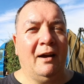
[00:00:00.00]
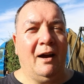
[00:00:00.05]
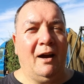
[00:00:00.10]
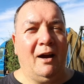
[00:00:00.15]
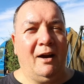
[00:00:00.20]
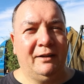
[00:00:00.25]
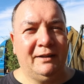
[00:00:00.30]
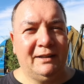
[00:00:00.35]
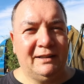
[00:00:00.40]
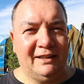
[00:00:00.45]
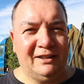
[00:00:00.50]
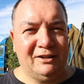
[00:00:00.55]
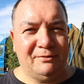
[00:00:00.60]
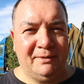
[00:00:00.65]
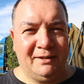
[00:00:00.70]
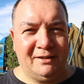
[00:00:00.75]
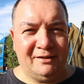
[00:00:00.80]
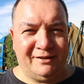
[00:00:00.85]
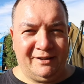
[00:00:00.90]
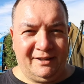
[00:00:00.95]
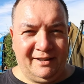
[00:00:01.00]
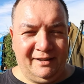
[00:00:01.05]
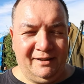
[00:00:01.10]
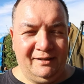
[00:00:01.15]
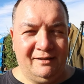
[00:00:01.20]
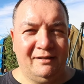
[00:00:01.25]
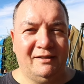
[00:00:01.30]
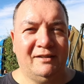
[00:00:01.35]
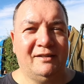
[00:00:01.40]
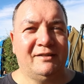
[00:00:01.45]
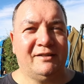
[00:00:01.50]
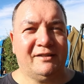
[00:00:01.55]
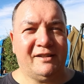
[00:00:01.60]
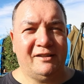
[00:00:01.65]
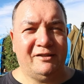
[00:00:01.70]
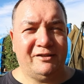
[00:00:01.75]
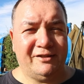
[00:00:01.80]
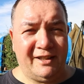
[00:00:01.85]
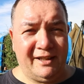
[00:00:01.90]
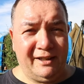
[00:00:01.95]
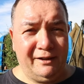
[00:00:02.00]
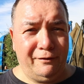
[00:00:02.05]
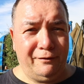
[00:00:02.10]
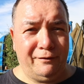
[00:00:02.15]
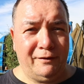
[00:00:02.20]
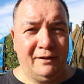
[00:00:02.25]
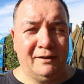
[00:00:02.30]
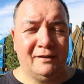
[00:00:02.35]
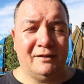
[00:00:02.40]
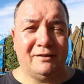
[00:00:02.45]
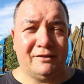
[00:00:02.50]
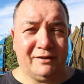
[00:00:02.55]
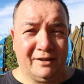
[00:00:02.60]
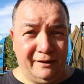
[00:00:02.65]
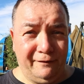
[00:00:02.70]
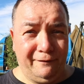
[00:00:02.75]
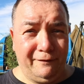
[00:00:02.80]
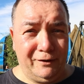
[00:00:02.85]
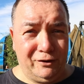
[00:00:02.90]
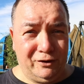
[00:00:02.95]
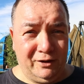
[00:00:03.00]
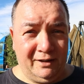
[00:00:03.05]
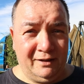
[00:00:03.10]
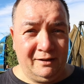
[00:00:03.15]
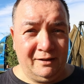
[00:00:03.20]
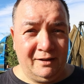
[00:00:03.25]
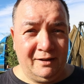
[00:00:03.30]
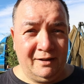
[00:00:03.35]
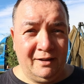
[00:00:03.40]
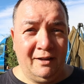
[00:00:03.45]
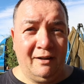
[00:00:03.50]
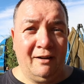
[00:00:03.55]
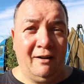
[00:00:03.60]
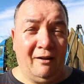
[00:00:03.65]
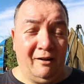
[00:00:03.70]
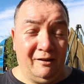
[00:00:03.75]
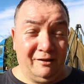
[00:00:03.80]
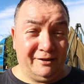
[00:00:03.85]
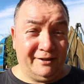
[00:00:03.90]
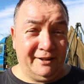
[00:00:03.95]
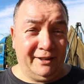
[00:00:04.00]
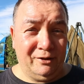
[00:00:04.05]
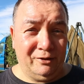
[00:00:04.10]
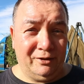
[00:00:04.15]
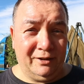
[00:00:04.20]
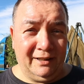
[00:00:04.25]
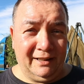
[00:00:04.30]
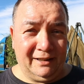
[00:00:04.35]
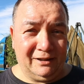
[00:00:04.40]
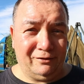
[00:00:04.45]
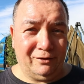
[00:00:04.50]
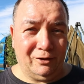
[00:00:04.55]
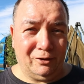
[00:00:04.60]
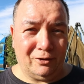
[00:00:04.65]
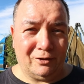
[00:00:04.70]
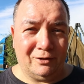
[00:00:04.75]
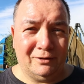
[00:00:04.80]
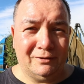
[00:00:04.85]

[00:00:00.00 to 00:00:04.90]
Only leaves me to say, stay safe, stay fishing. I'll see you in the next vlog.